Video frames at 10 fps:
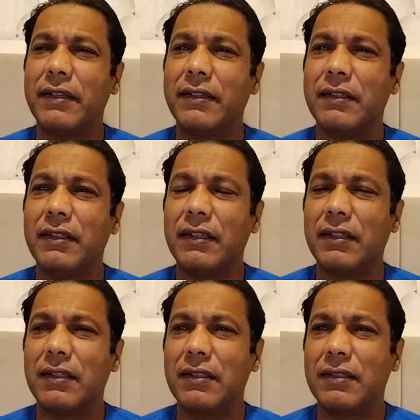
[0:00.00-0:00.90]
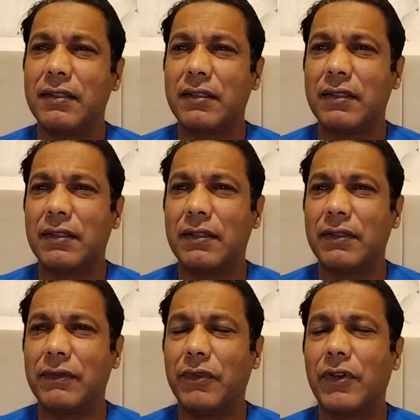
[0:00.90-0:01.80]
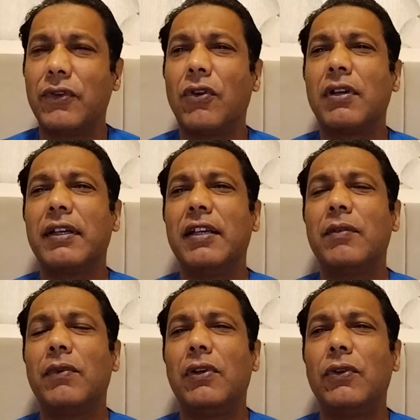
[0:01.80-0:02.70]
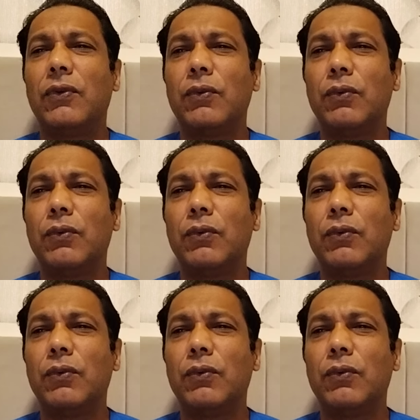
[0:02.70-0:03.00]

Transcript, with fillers: Eritreans were not able